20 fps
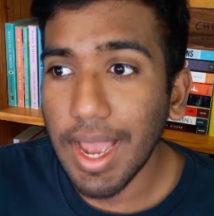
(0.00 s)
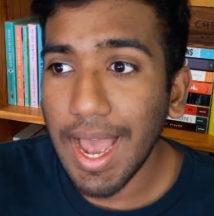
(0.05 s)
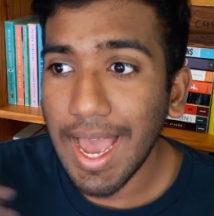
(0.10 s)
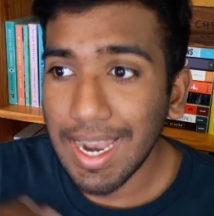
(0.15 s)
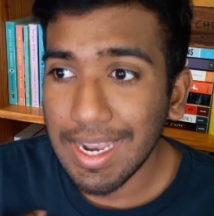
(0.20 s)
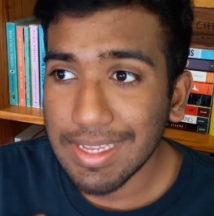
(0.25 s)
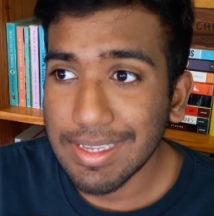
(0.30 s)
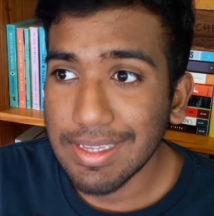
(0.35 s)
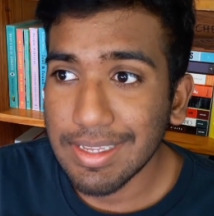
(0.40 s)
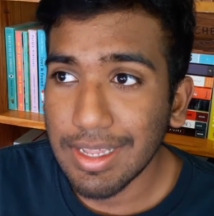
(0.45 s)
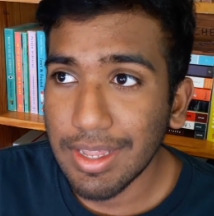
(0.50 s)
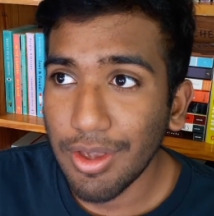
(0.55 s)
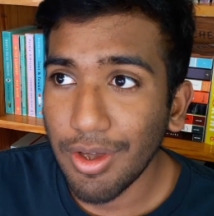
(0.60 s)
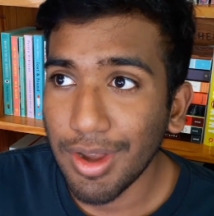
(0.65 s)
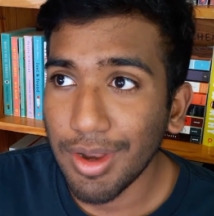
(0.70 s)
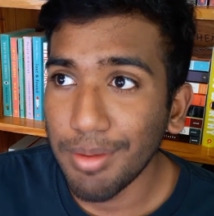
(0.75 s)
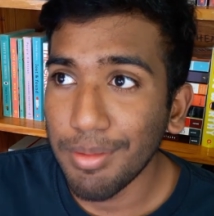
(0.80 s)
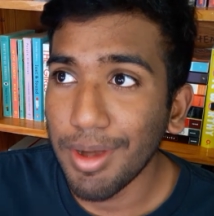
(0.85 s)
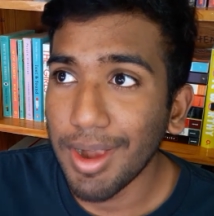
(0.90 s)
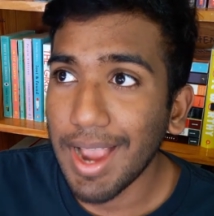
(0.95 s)
I listened to the
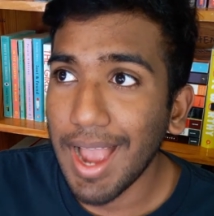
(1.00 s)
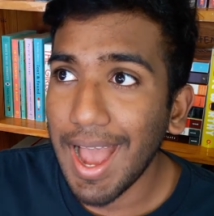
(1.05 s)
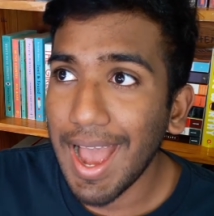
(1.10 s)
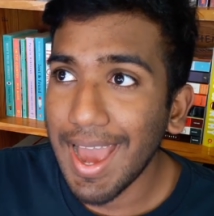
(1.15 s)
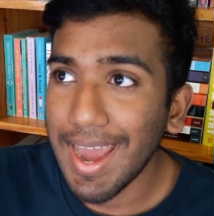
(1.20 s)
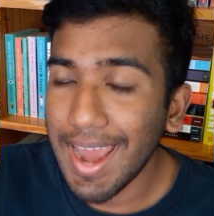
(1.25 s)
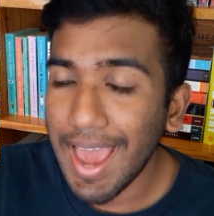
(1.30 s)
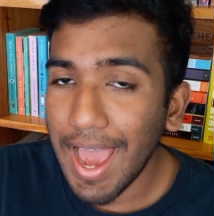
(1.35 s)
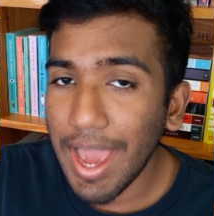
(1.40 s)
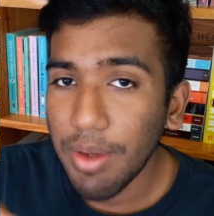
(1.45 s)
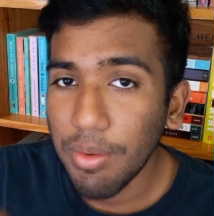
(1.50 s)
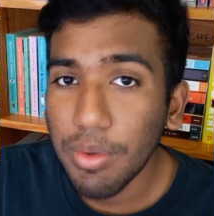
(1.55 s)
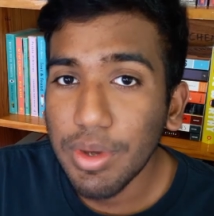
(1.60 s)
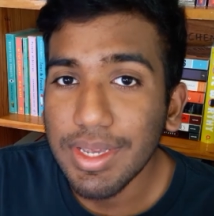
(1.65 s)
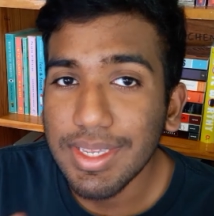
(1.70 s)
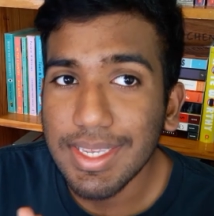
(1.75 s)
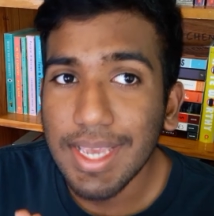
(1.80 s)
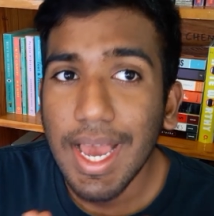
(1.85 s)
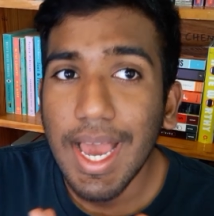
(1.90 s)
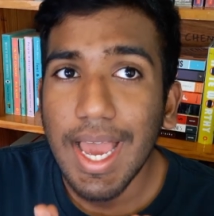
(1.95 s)
audiobook and I
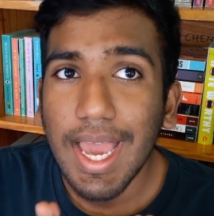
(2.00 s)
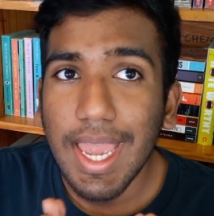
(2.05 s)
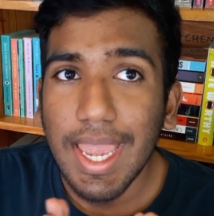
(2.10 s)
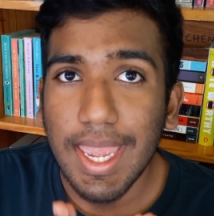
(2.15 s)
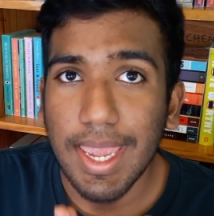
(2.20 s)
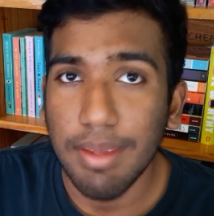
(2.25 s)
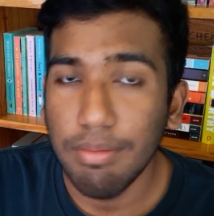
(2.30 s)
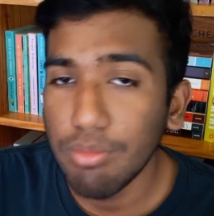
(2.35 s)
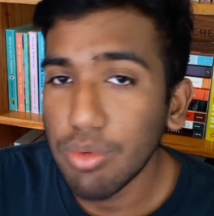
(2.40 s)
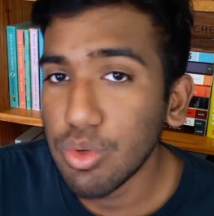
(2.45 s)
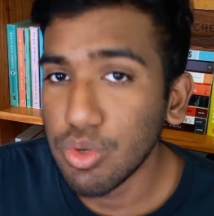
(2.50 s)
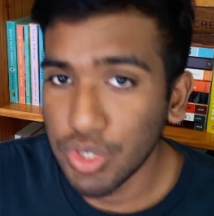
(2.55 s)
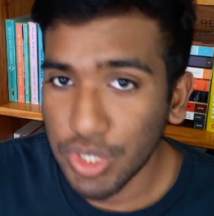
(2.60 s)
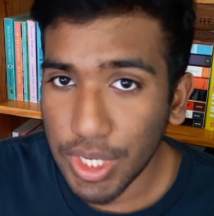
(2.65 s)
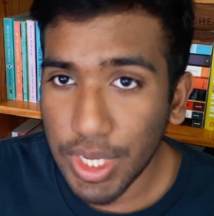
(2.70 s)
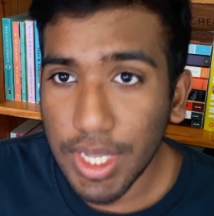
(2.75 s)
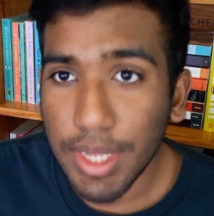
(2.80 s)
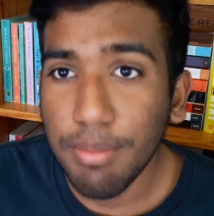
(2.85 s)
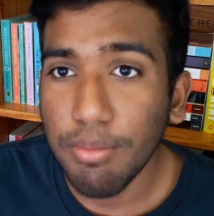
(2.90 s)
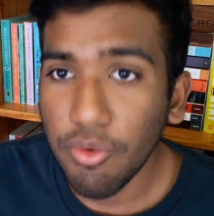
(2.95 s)
was
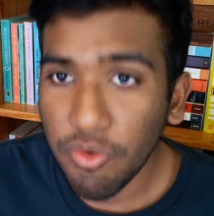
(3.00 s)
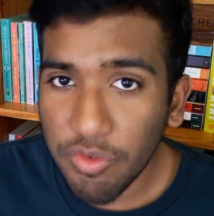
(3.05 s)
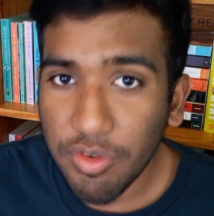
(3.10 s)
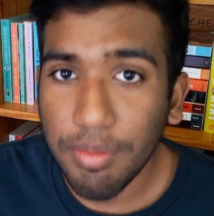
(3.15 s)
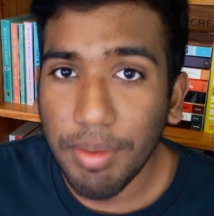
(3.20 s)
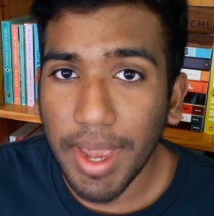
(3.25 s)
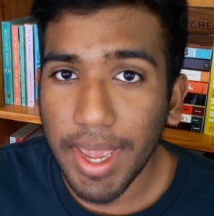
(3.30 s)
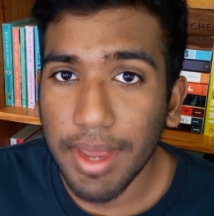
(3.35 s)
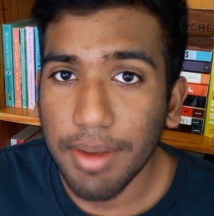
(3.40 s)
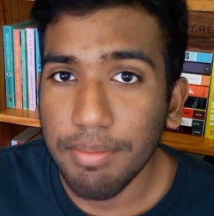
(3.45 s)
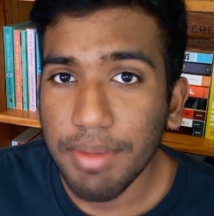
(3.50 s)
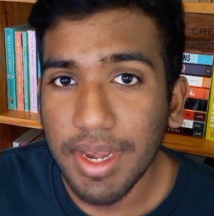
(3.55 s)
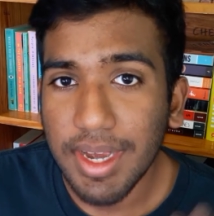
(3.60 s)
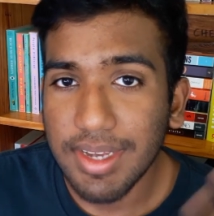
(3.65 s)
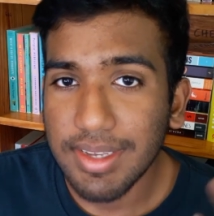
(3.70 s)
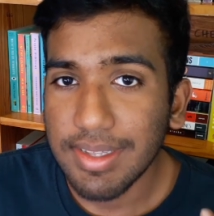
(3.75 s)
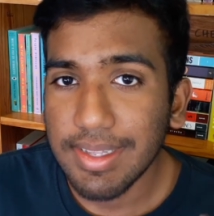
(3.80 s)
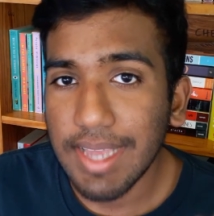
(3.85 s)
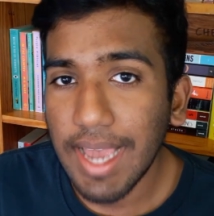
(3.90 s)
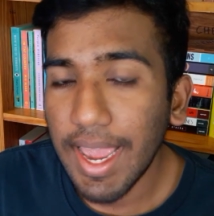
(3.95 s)
emotionally moved by it
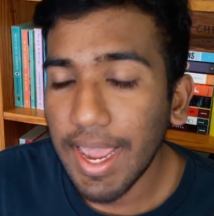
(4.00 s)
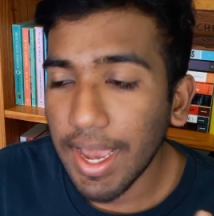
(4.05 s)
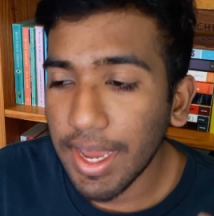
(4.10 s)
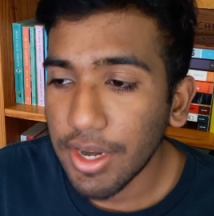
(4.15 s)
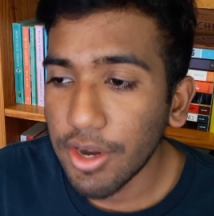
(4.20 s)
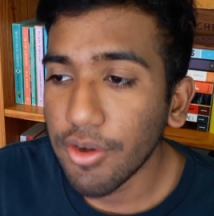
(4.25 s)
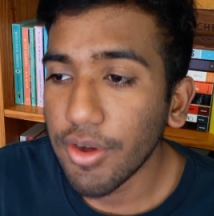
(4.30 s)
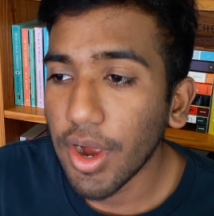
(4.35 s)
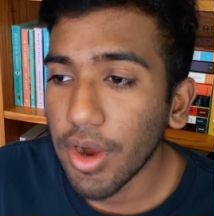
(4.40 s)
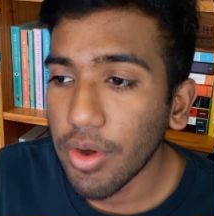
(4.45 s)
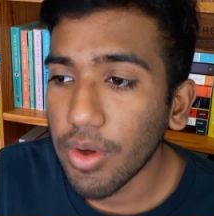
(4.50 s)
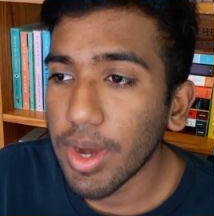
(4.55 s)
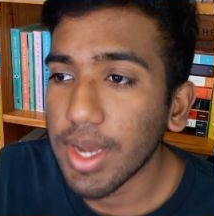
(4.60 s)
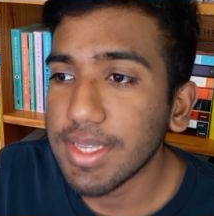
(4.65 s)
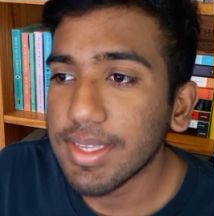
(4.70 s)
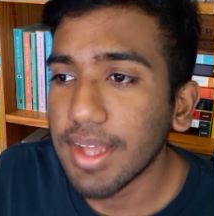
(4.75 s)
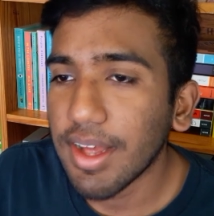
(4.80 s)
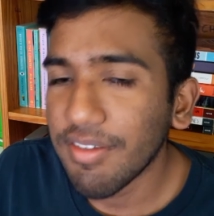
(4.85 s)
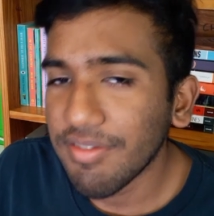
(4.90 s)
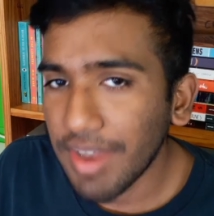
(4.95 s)
because Diane Guerrero
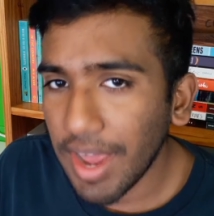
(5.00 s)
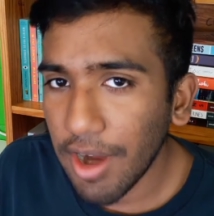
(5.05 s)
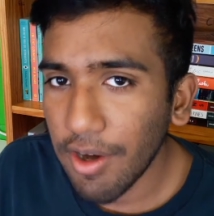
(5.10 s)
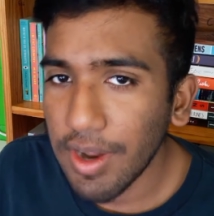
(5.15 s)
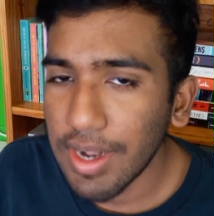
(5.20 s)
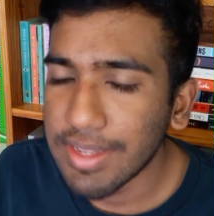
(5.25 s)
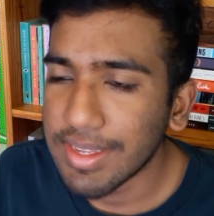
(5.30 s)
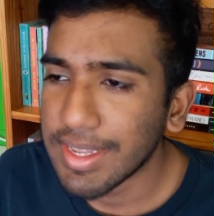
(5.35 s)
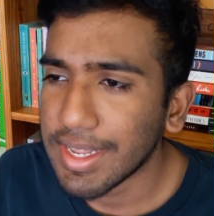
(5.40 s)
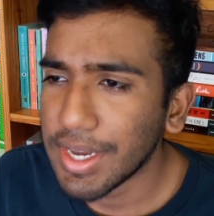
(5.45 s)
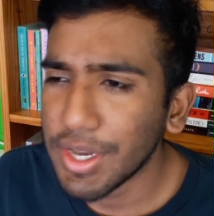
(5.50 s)
herself narrates it.